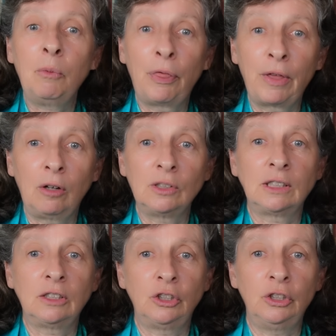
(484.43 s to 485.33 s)
with the
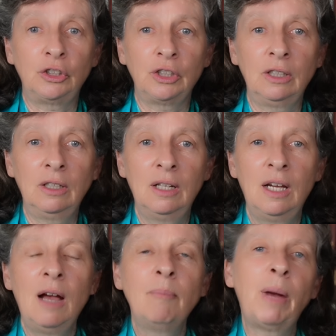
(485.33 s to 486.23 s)
Constitution,
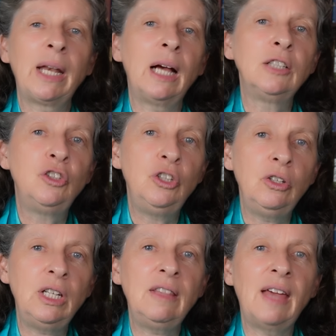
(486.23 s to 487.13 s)
but a
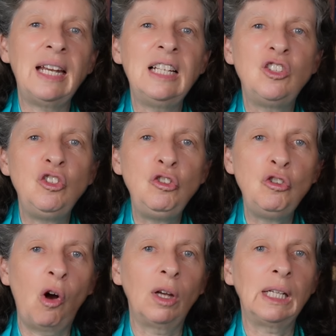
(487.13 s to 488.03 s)
duty that is
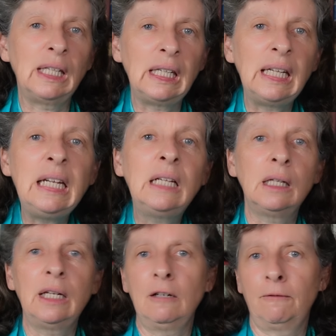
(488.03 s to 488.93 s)
not
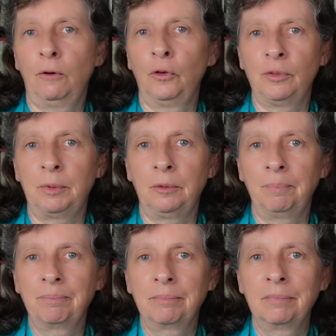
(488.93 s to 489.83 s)
legally enforceable.
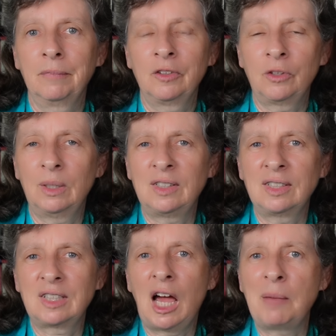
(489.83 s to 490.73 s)
So it's
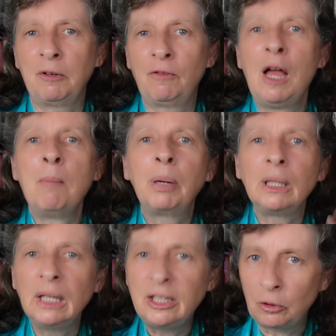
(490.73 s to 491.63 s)
this type of
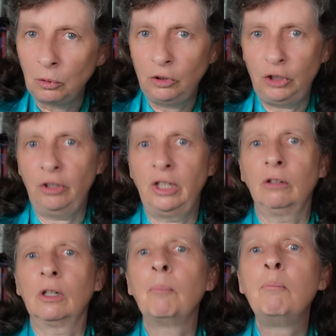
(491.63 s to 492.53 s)
political duty
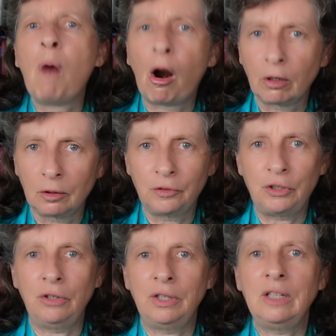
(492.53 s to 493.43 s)
or a moral
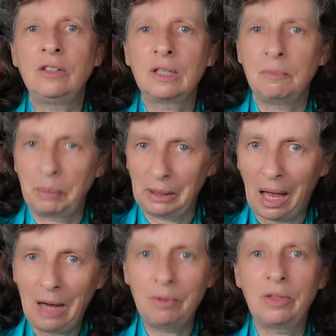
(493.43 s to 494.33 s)
duty to
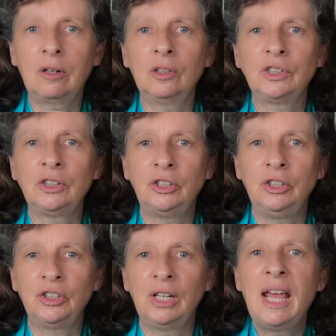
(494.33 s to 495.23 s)
comply with the
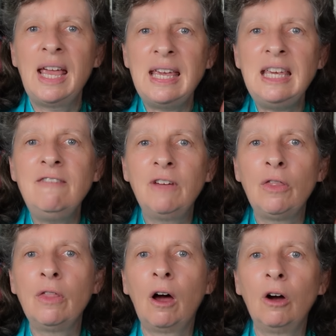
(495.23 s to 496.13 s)
Constitution,
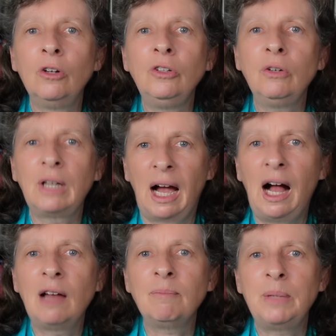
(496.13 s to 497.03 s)
even though you
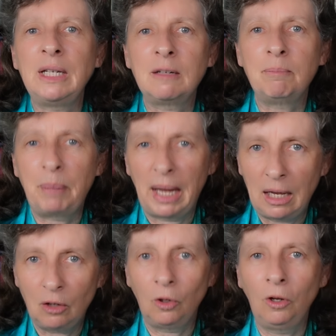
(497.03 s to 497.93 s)
can't be
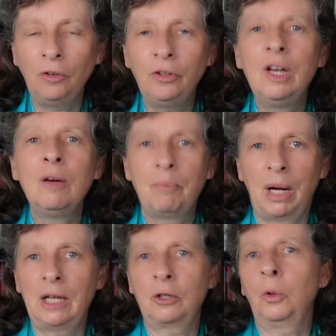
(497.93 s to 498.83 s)
compelled
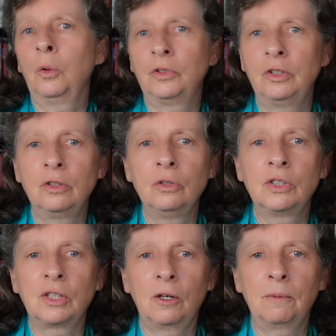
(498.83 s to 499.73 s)
by a court to do
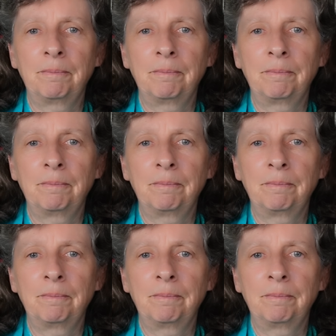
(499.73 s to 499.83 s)
so.